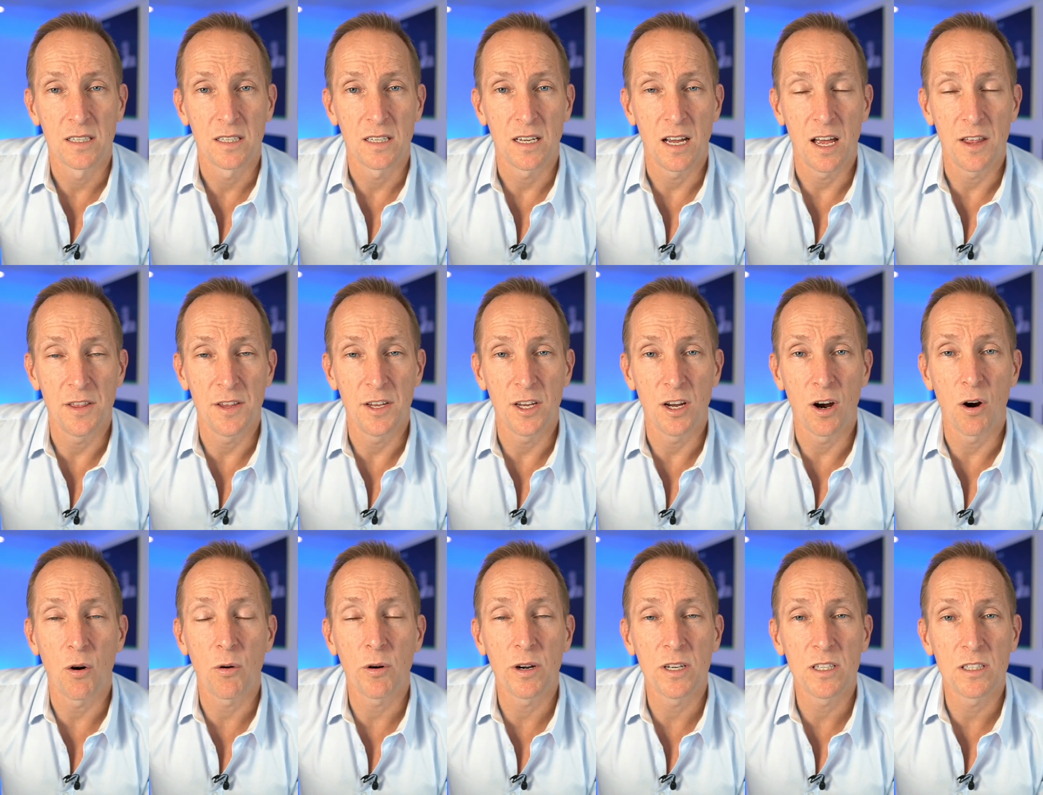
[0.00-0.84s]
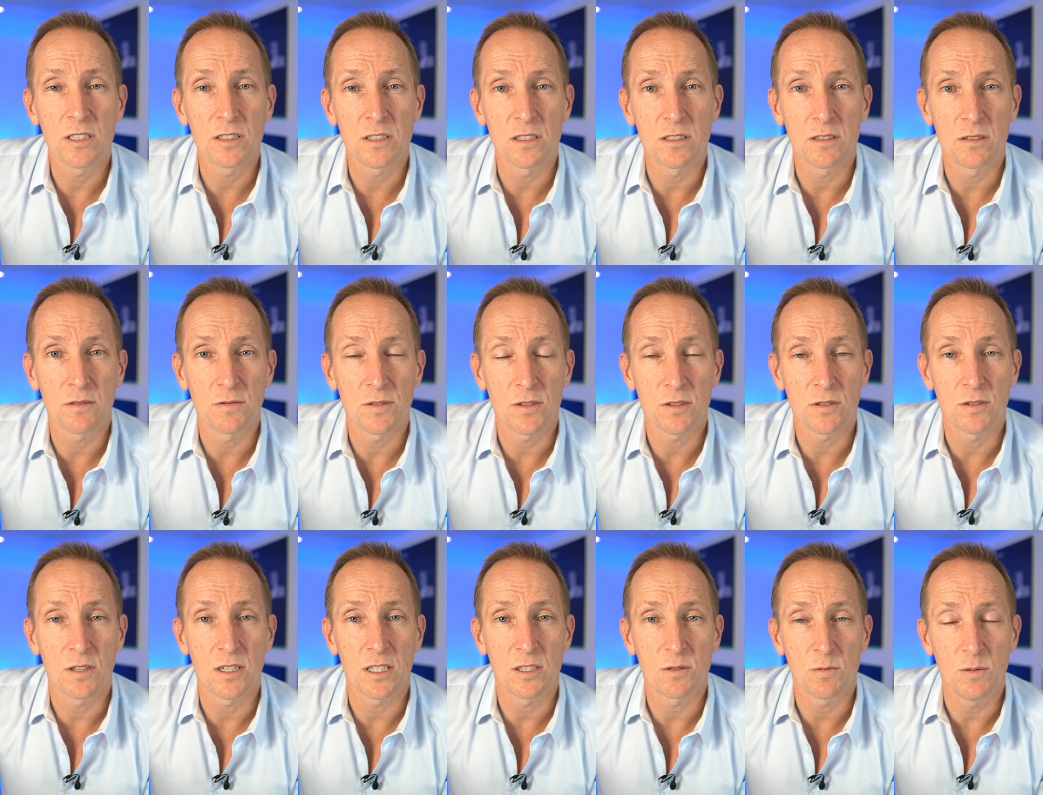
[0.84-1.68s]
and the origins of
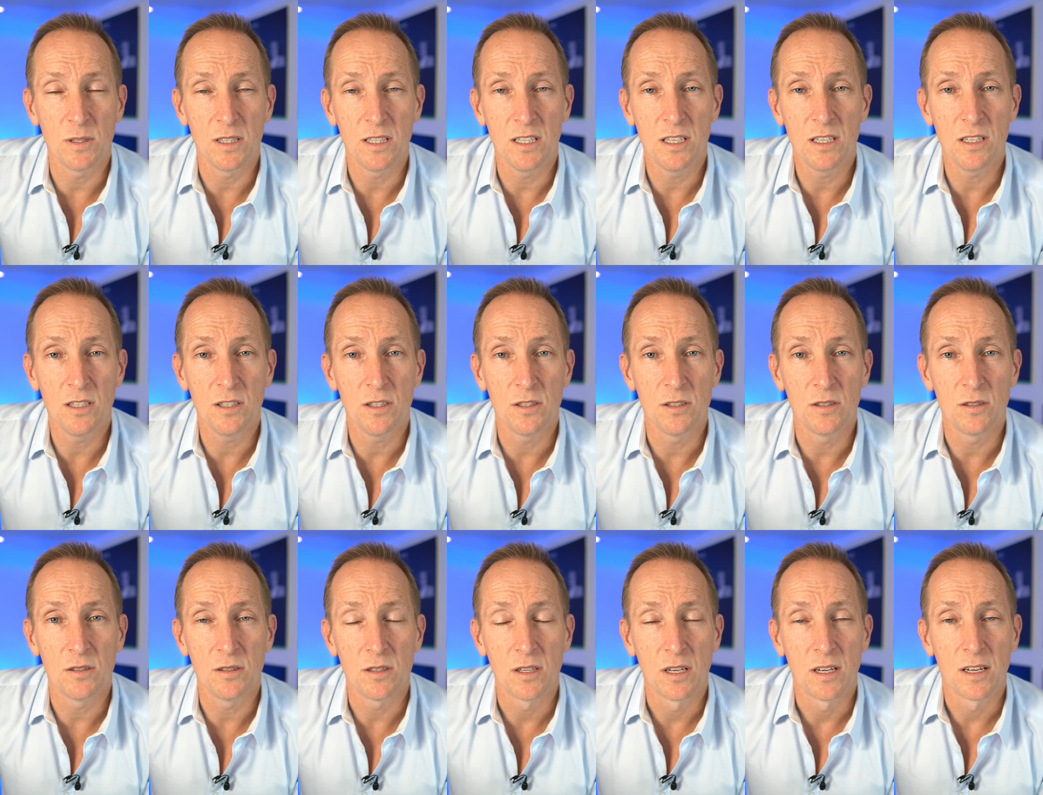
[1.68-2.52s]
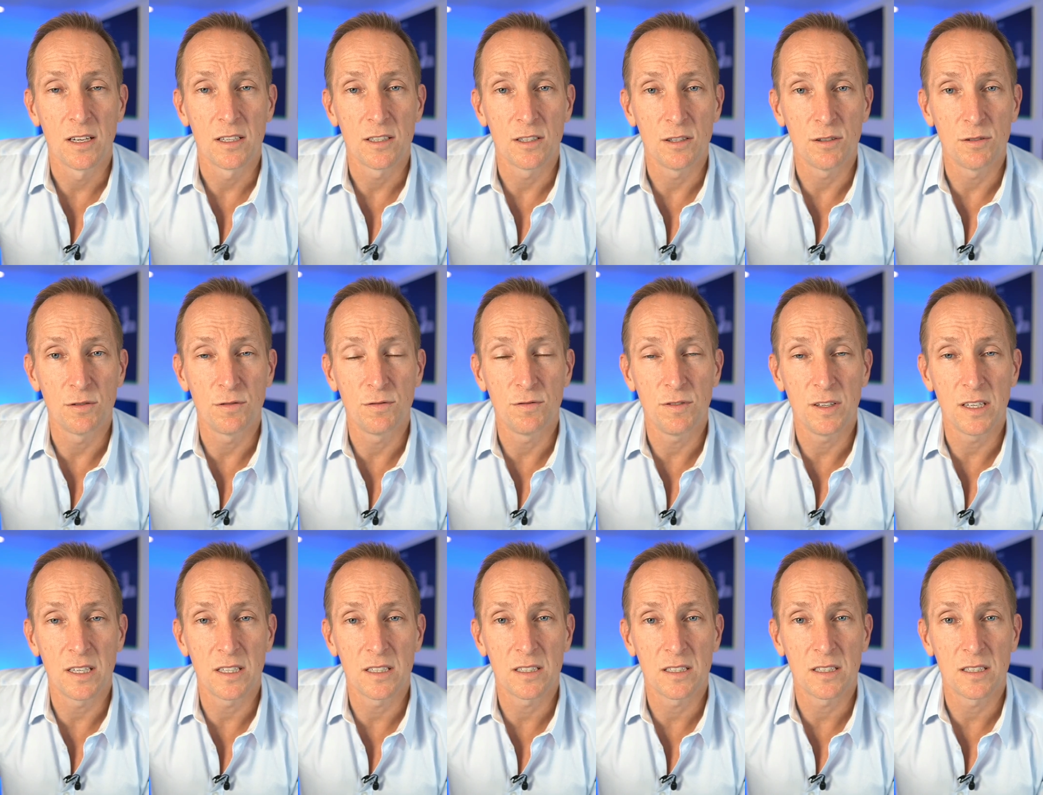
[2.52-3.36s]
stress within you to
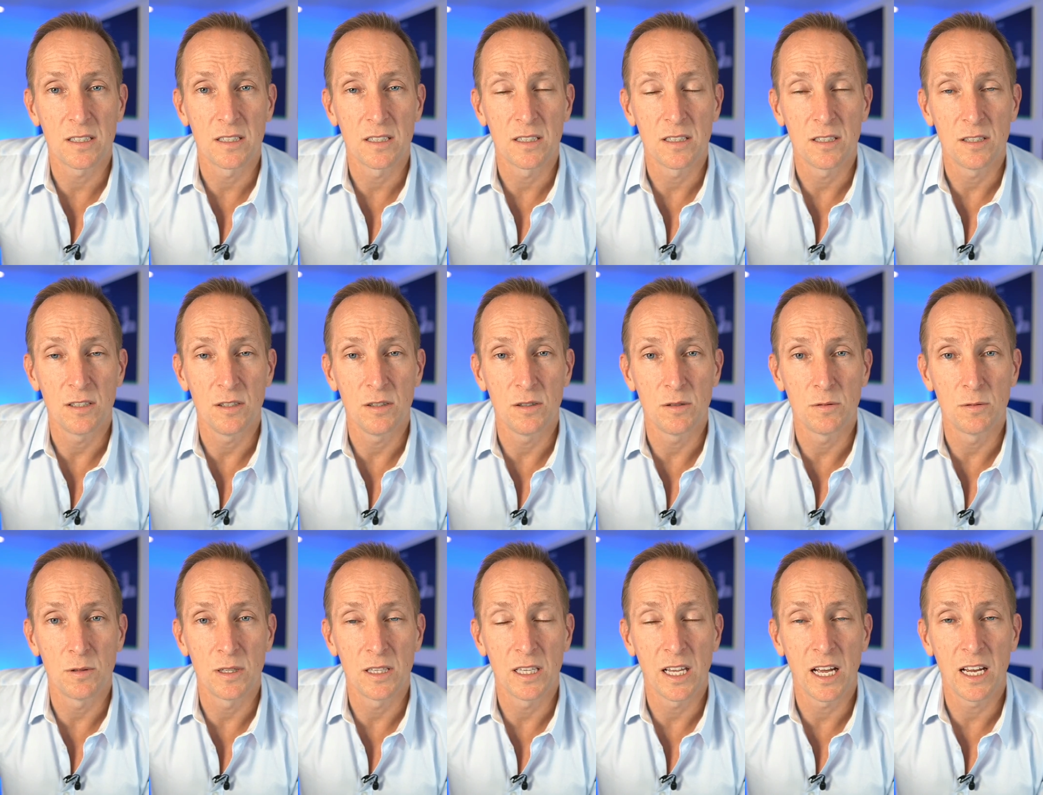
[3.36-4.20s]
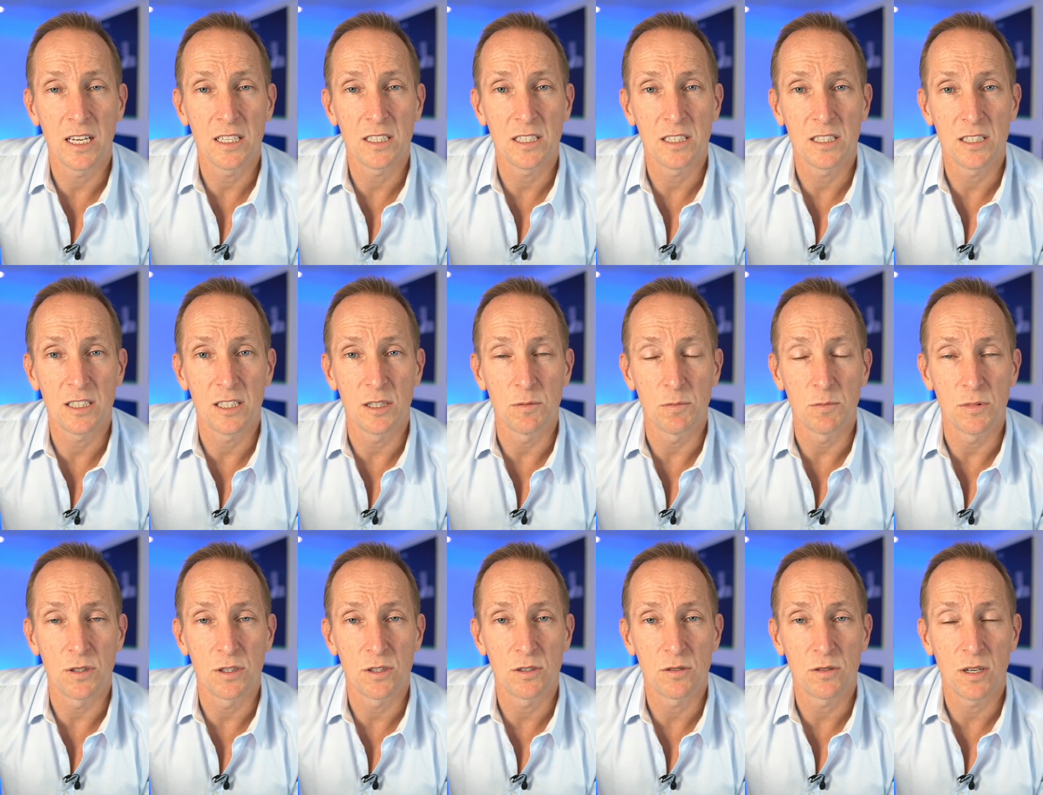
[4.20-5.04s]
fix your relationship
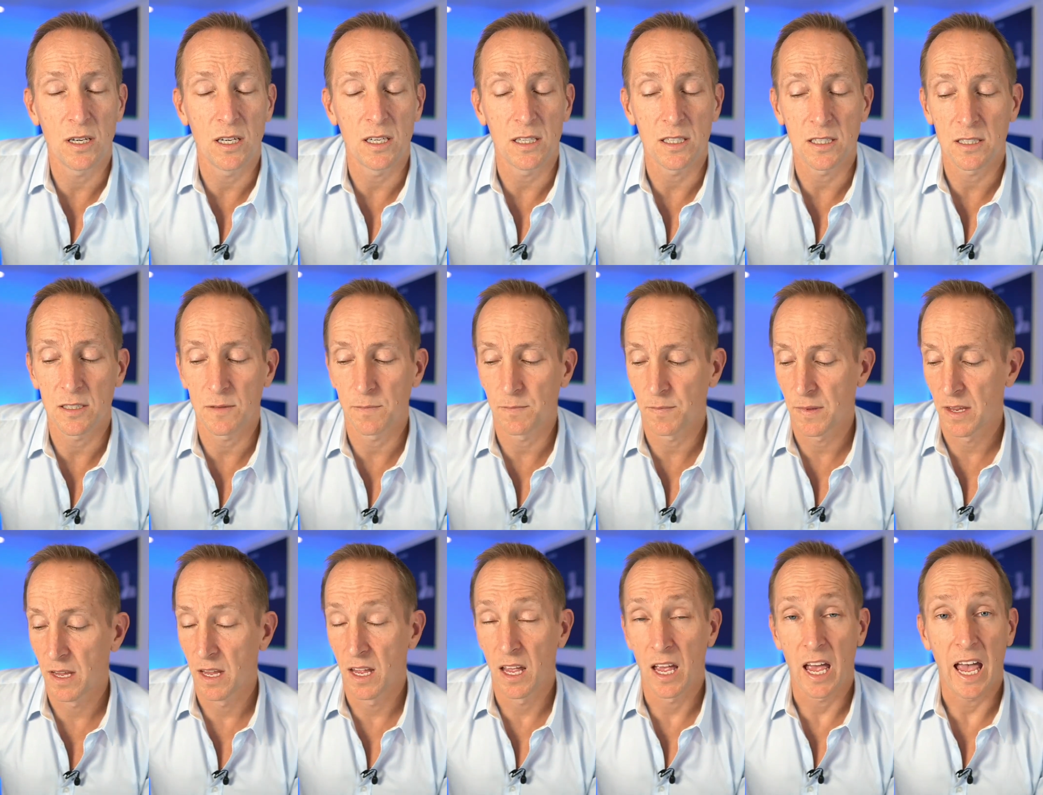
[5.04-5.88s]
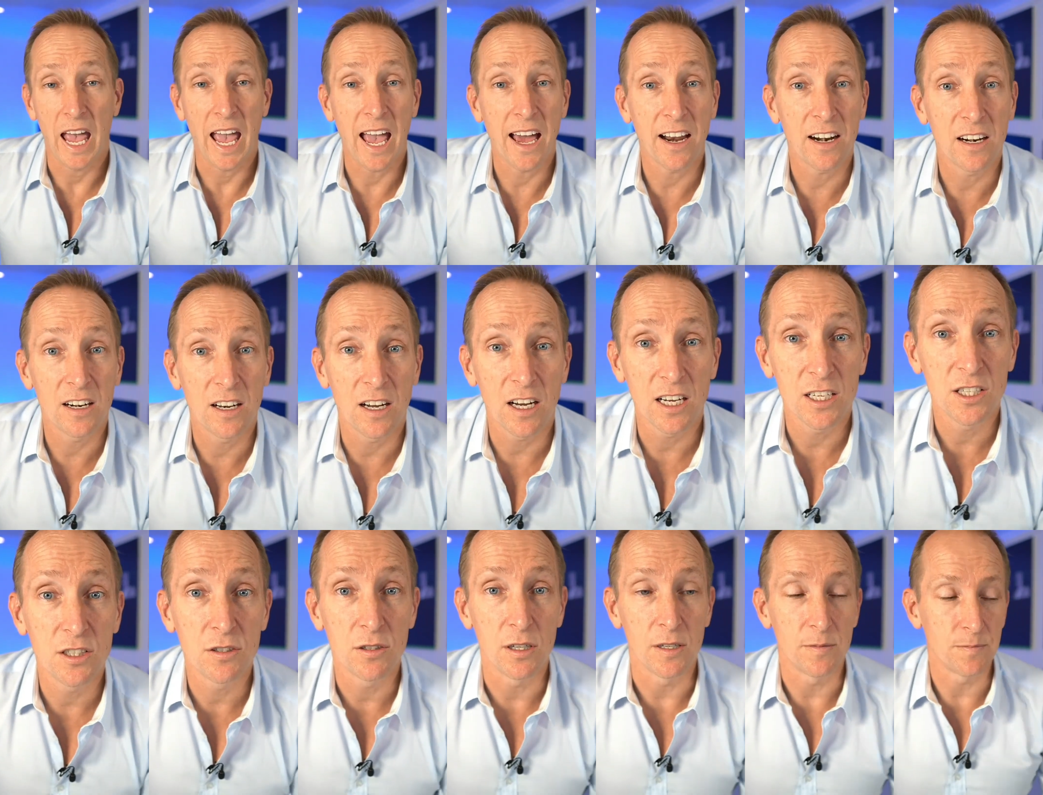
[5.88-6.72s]
with stress. How did I
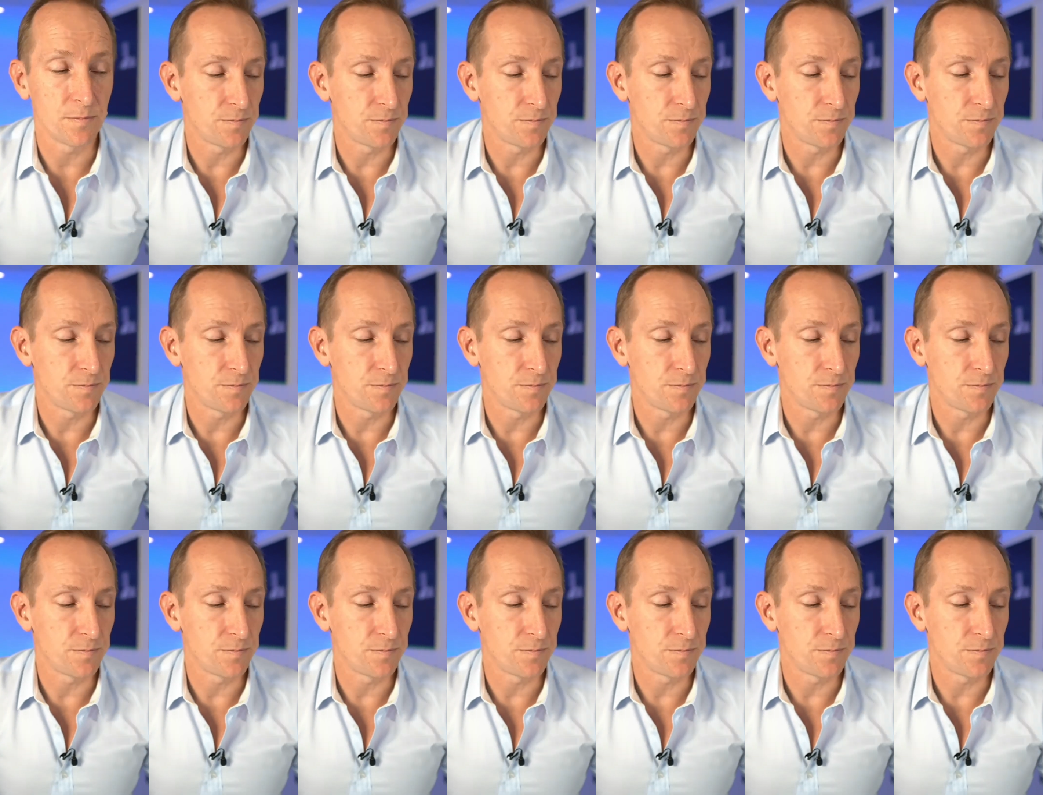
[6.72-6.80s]
do it?